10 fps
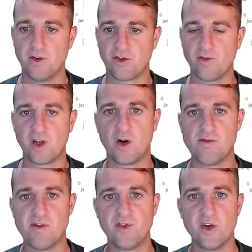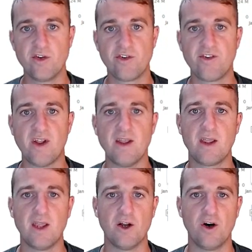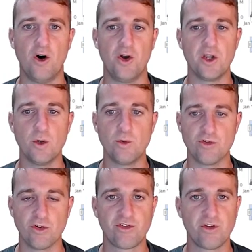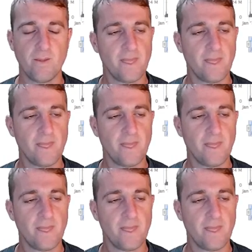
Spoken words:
There's something called reverse staking on UTrust.